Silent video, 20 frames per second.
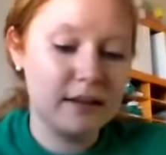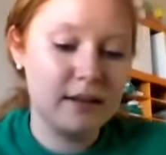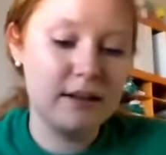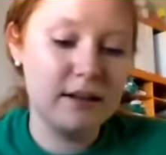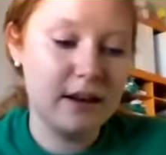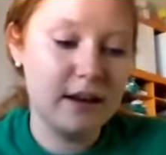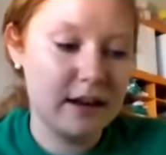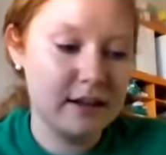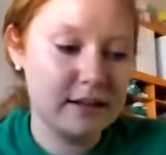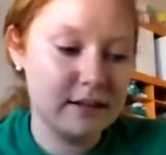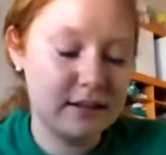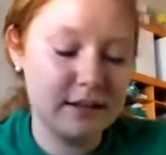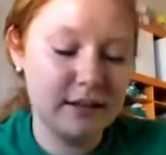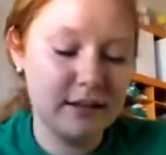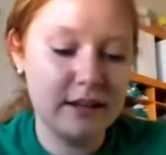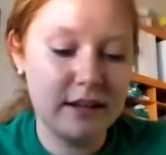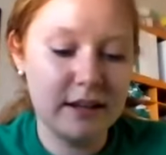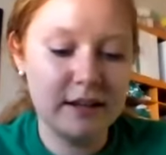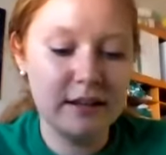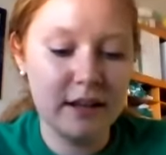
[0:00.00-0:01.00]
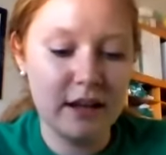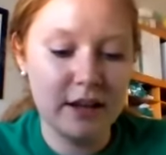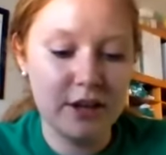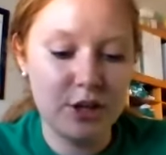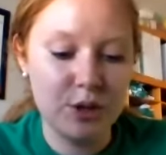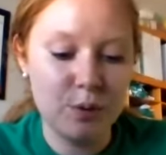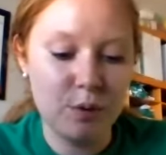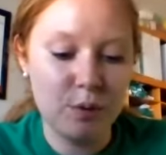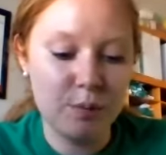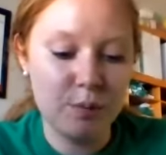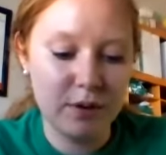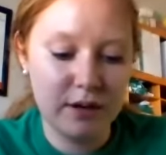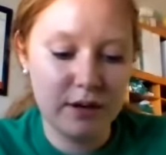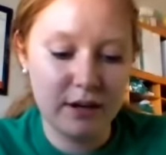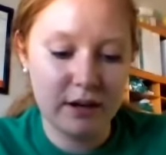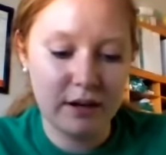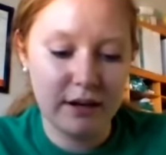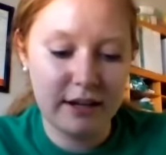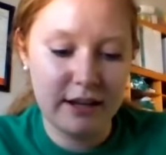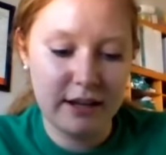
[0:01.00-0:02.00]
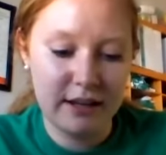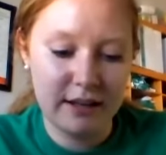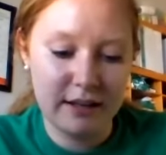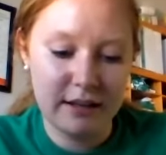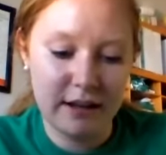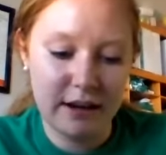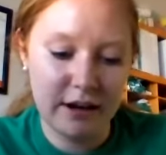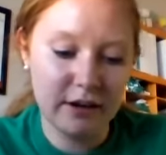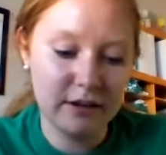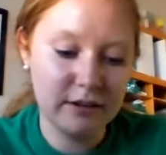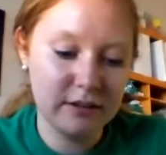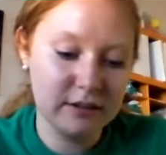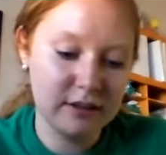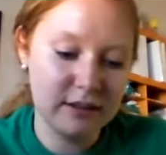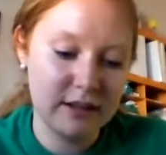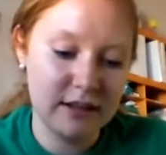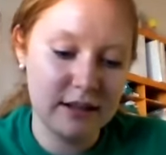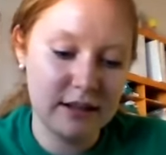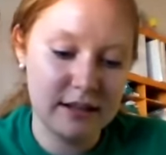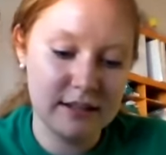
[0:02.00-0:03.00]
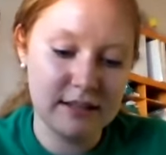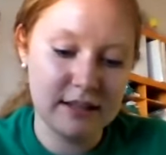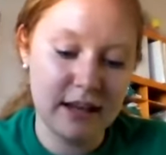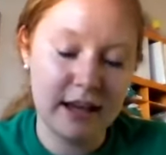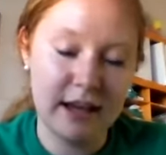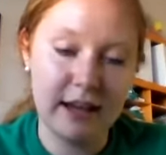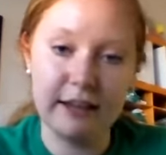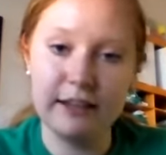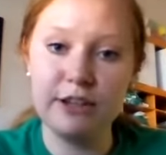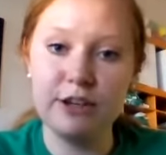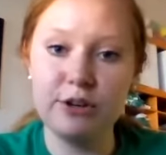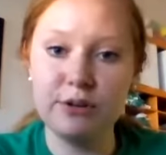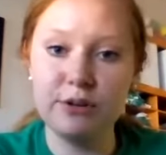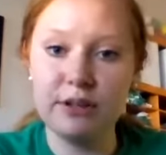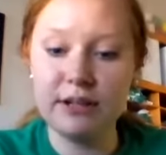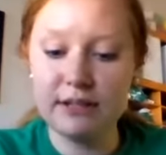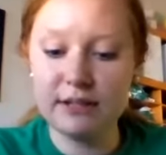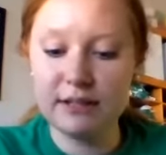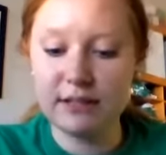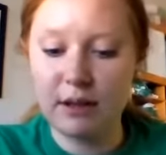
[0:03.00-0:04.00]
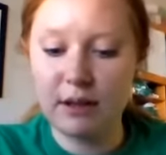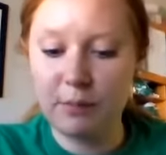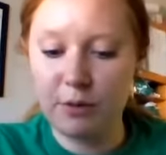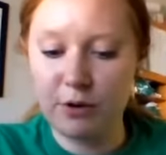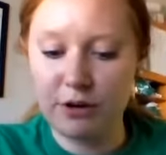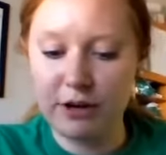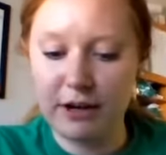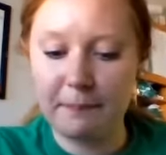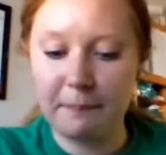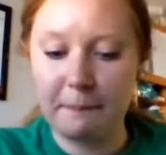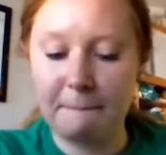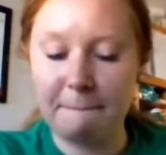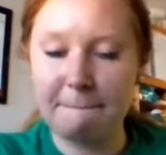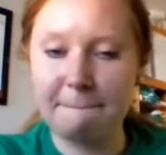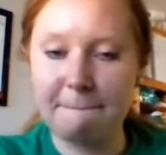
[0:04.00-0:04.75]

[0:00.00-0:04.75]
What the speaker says: The next thing that you will put in there is a yearly summary.